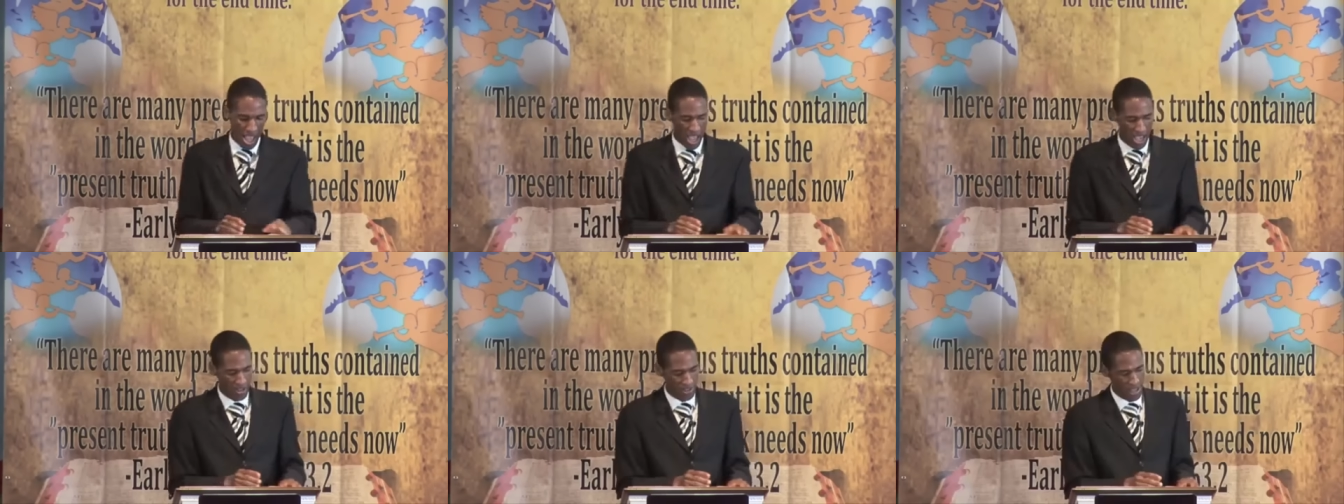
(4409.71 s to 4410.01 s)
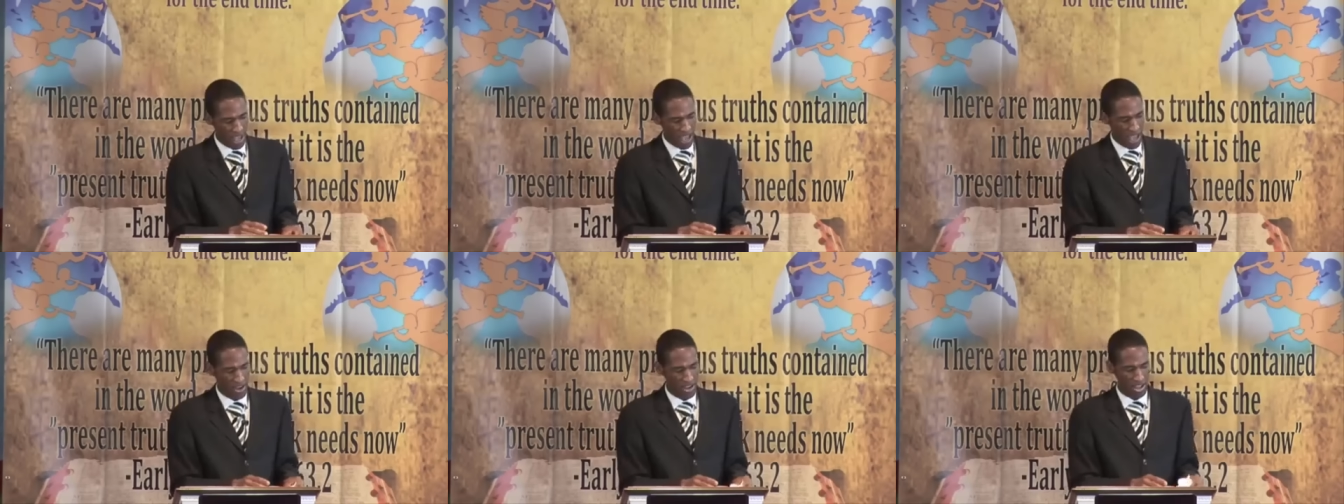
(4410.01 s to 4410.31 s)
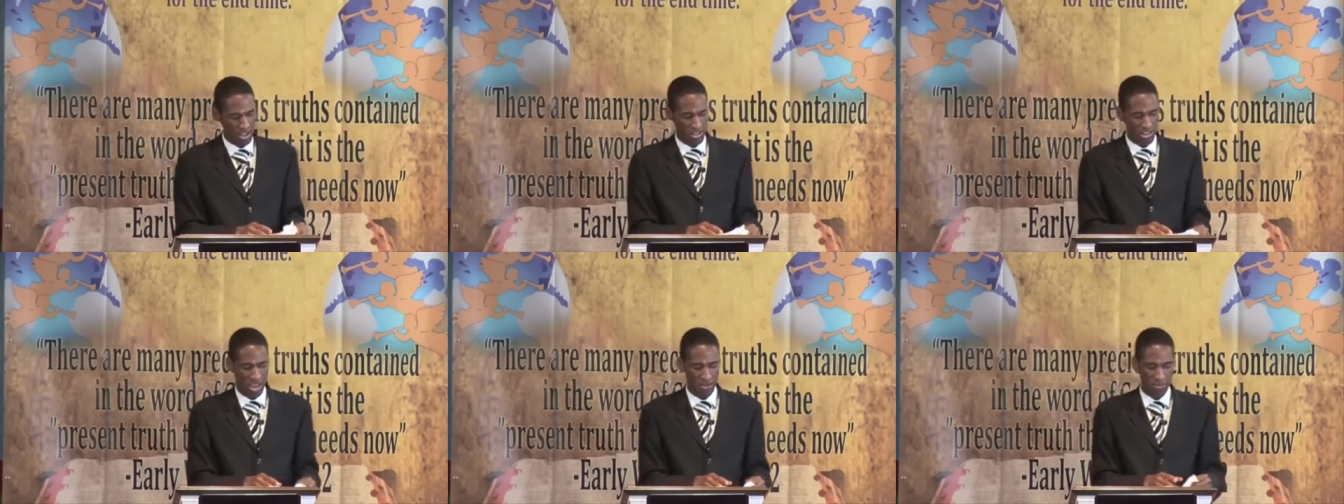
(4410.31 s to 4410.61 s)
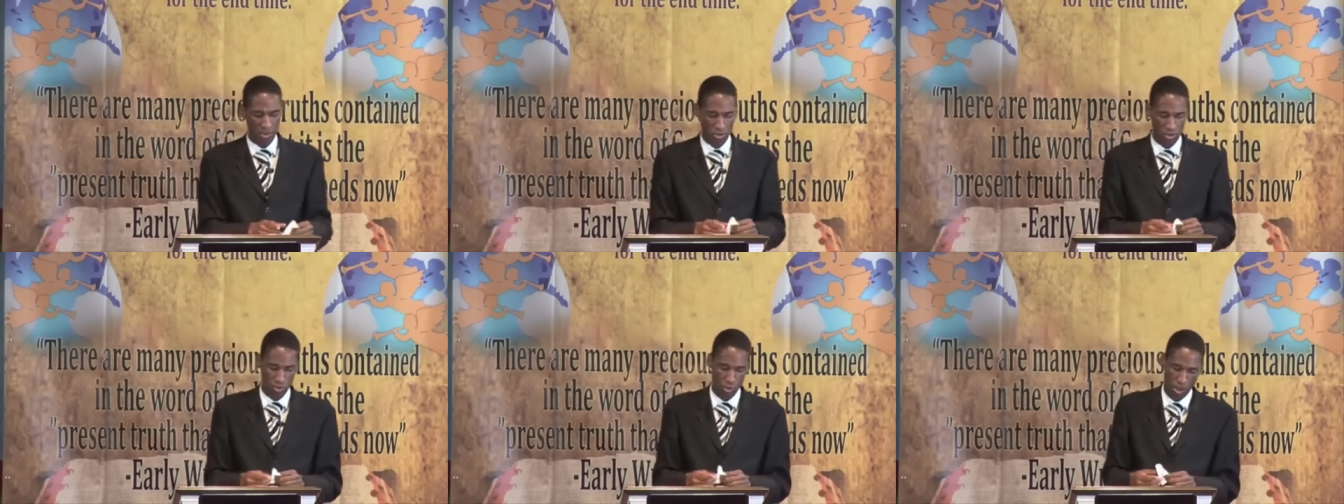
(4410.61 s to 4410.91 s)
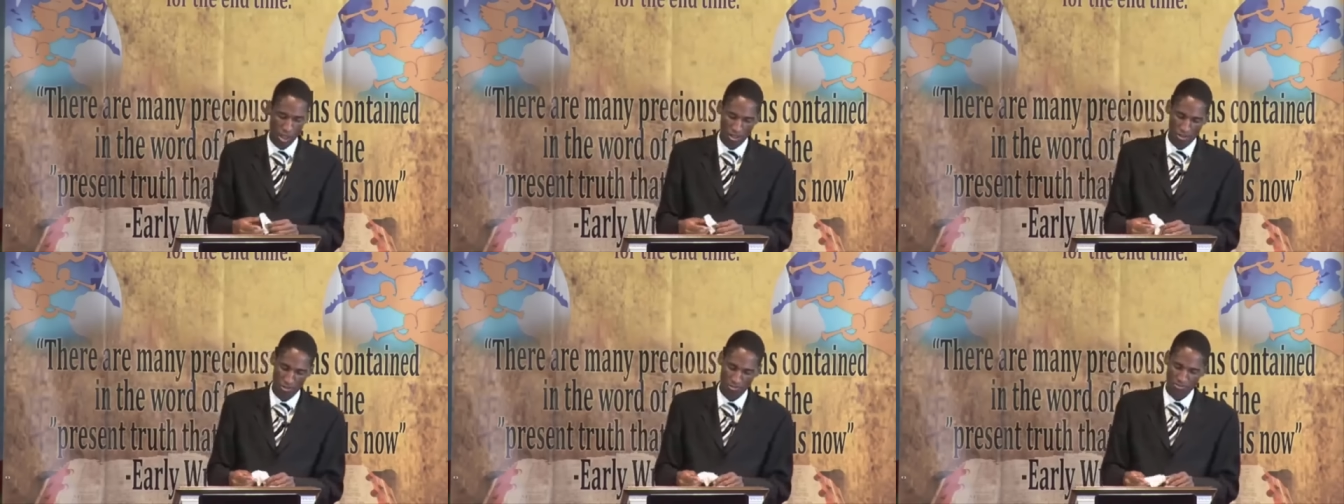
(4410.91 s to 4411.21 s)
in Daniel chapter
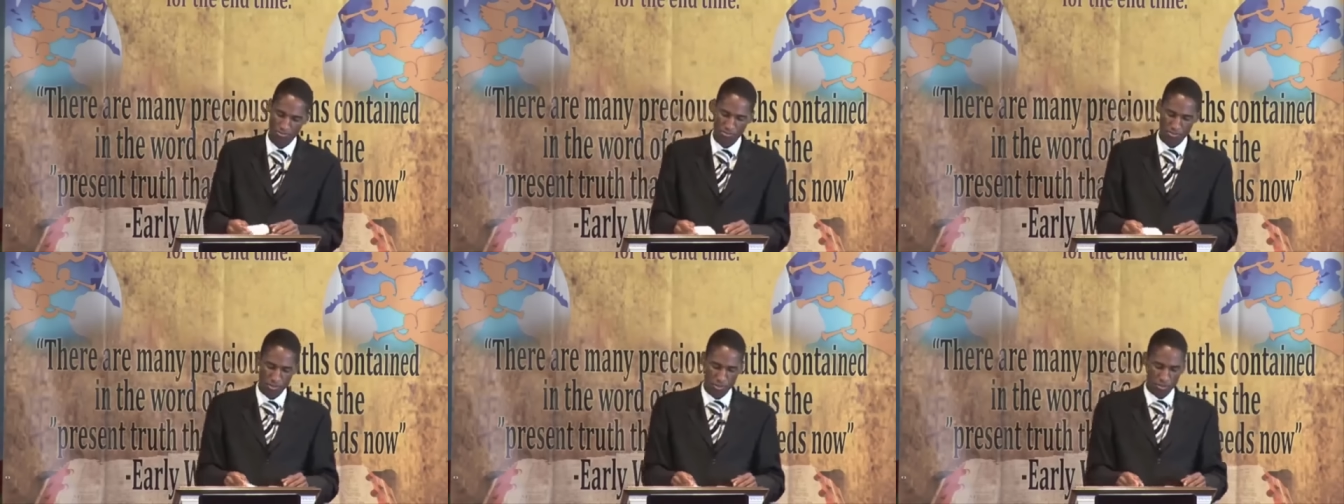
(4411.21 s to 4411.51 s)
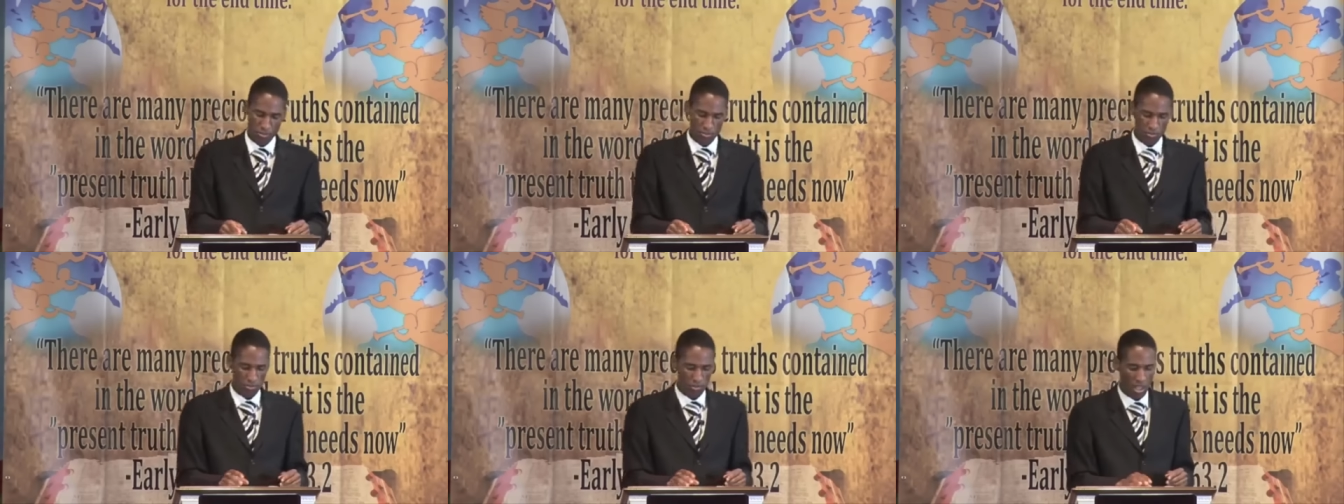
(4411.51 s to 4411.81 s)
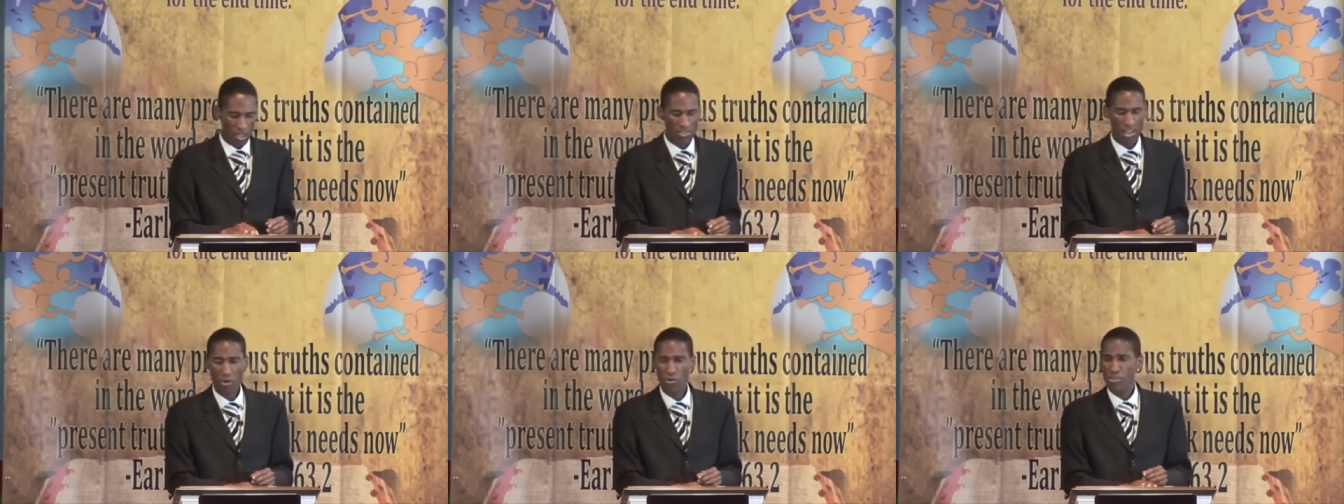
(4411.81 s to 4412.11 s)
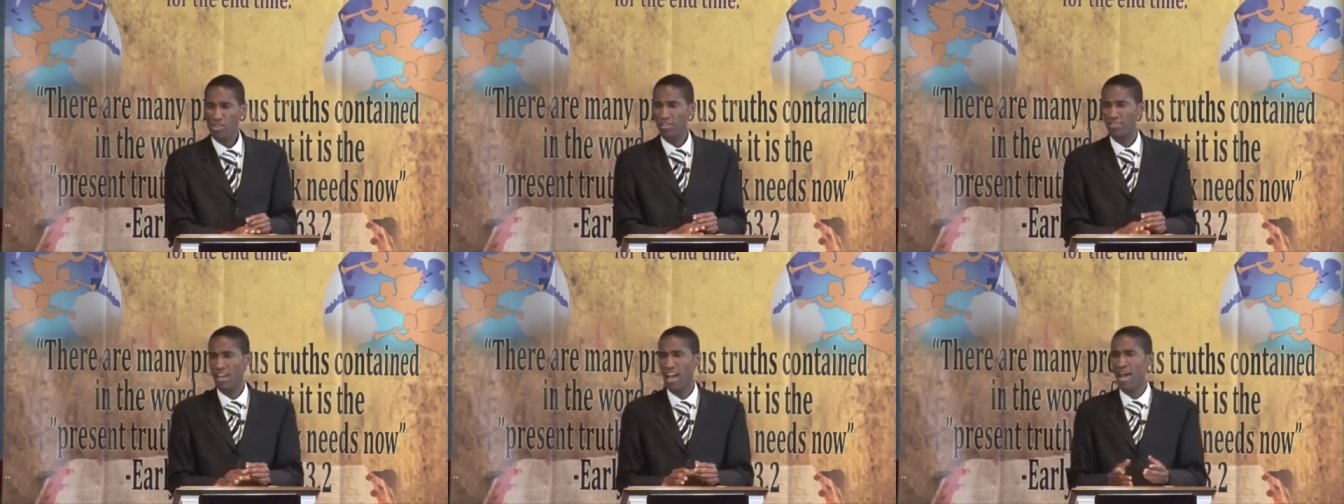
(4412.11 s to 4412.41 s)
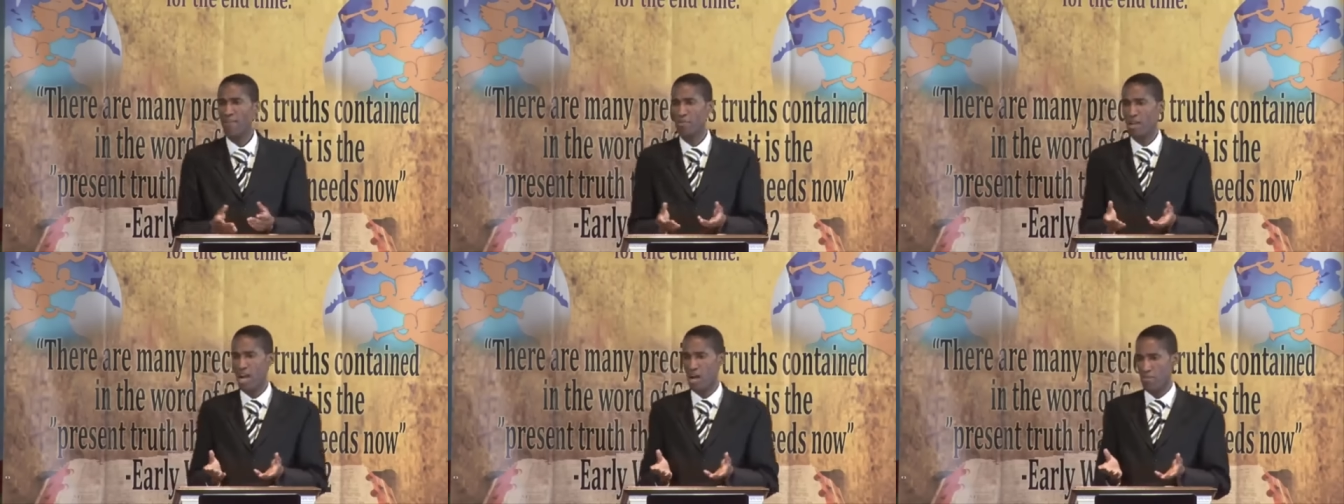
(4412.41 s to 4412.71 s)
12. There is a
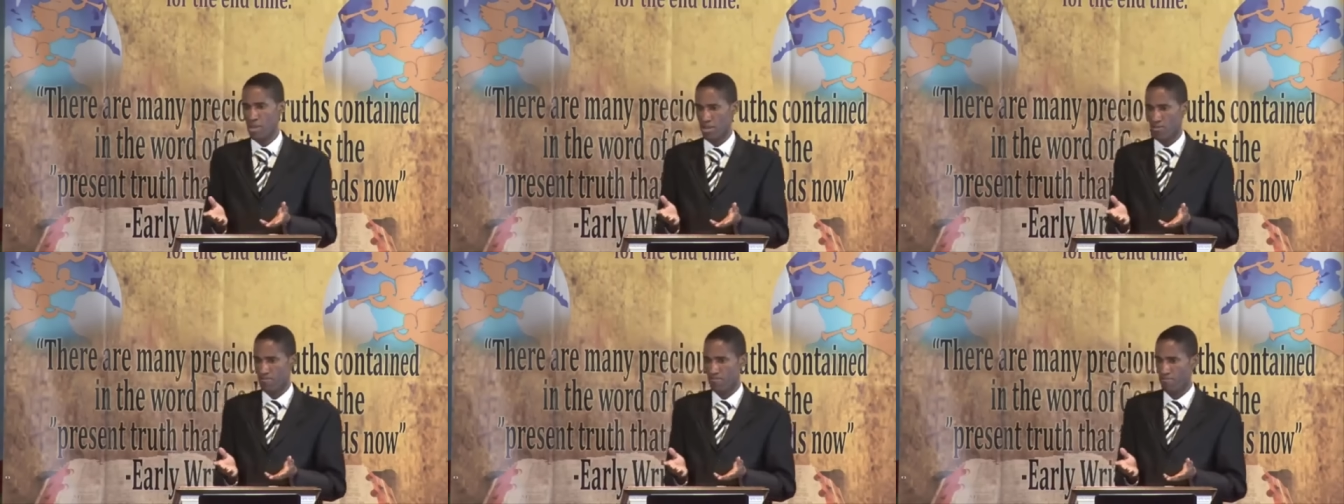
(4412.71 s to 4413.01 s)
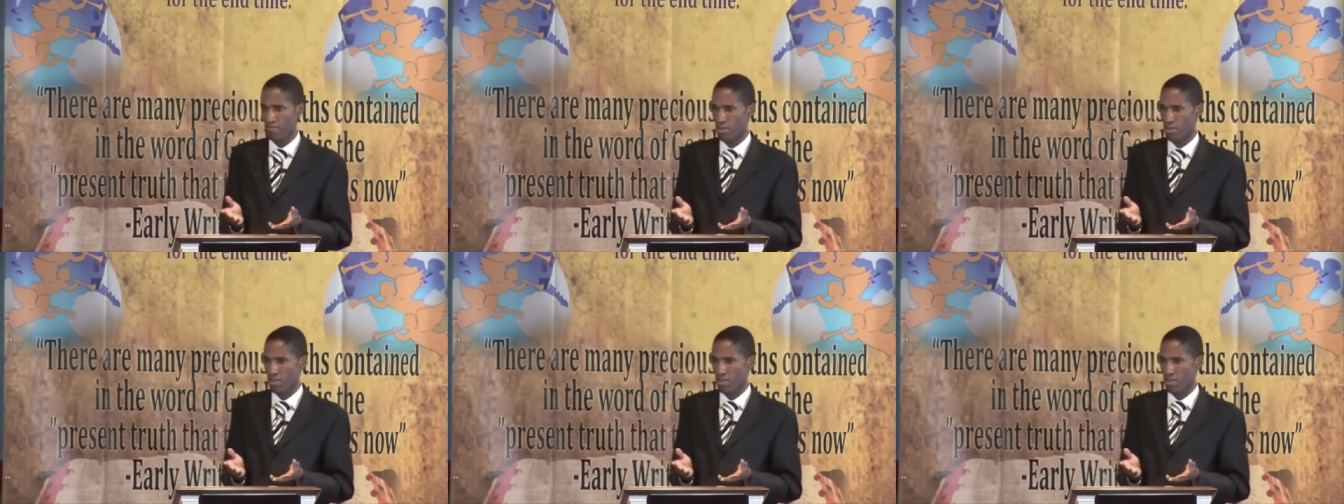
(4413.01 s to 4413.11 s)
time coming.